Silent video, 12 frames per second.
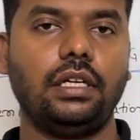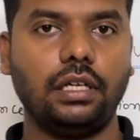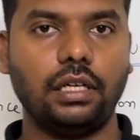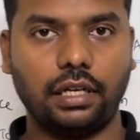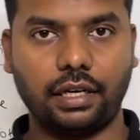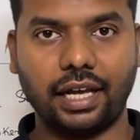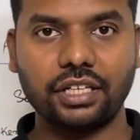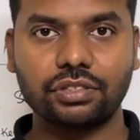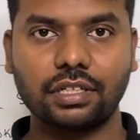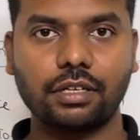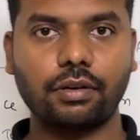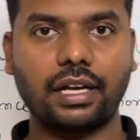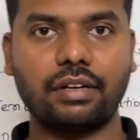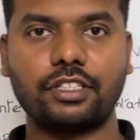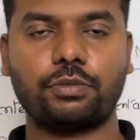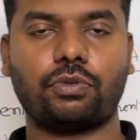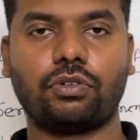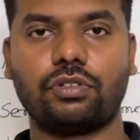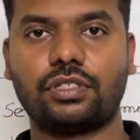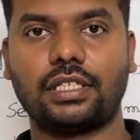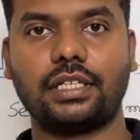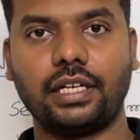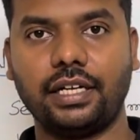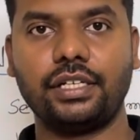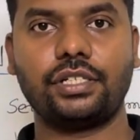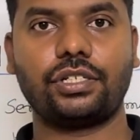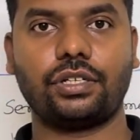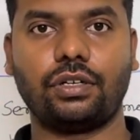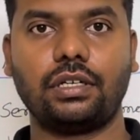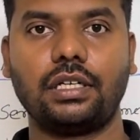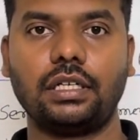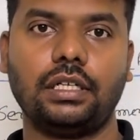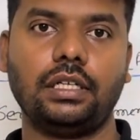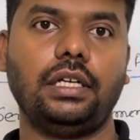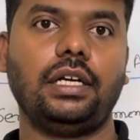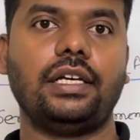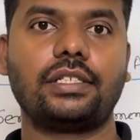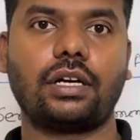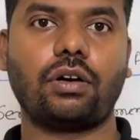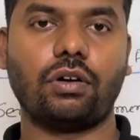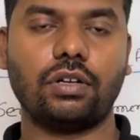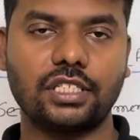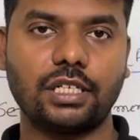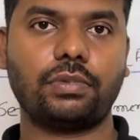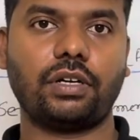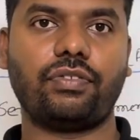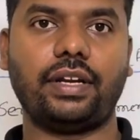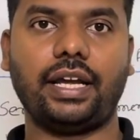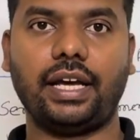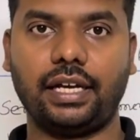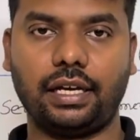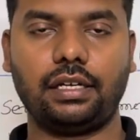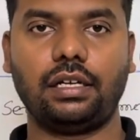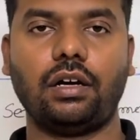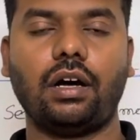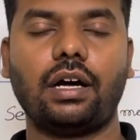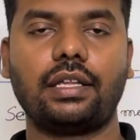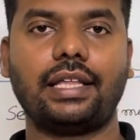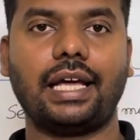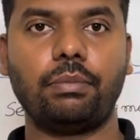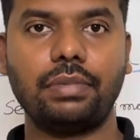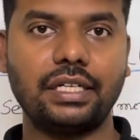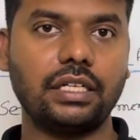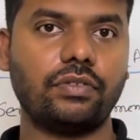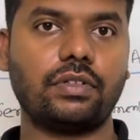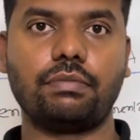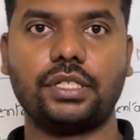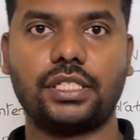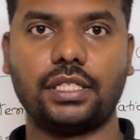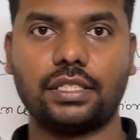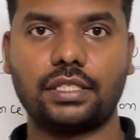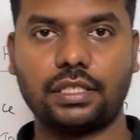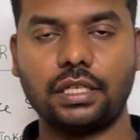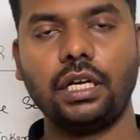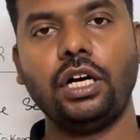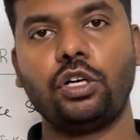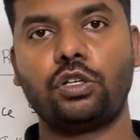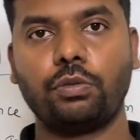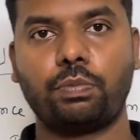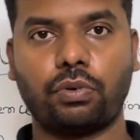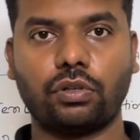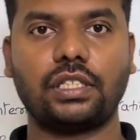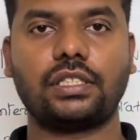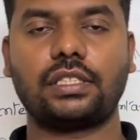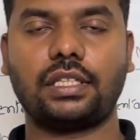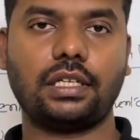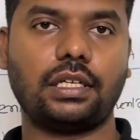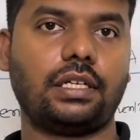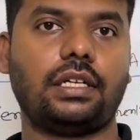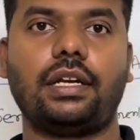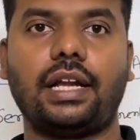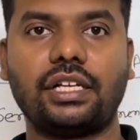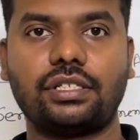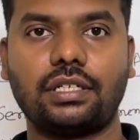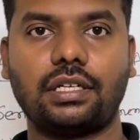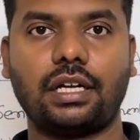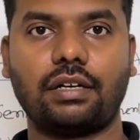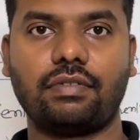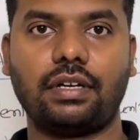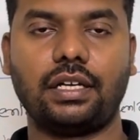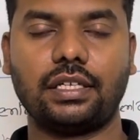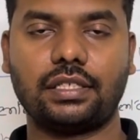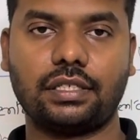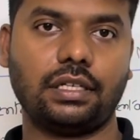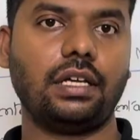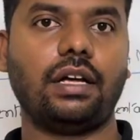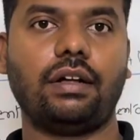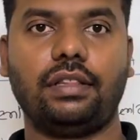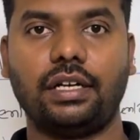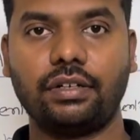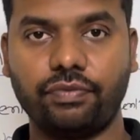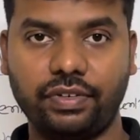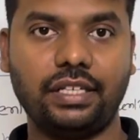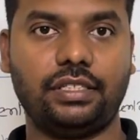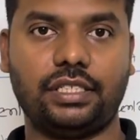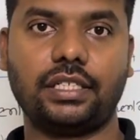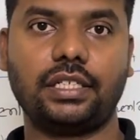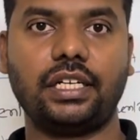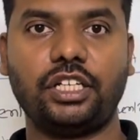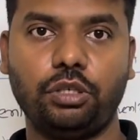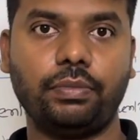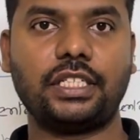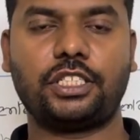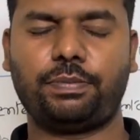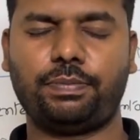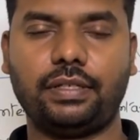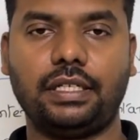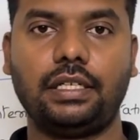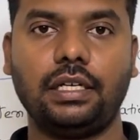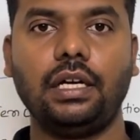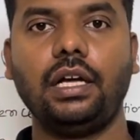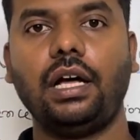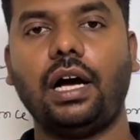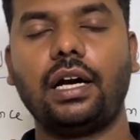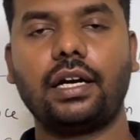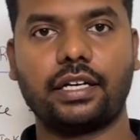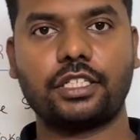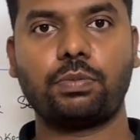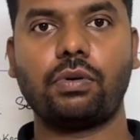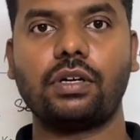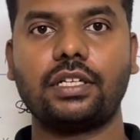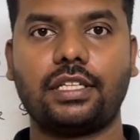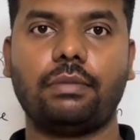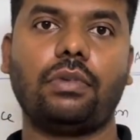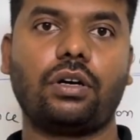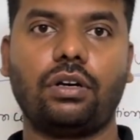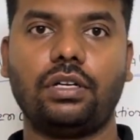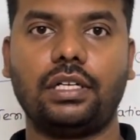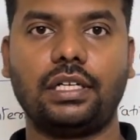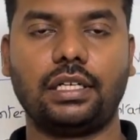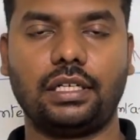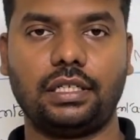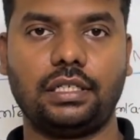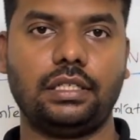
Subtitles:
Natural language processing, in short, is a concept of an AI or the ability of the machines to process the natural languages that we generally humans speak and respond them accordingly.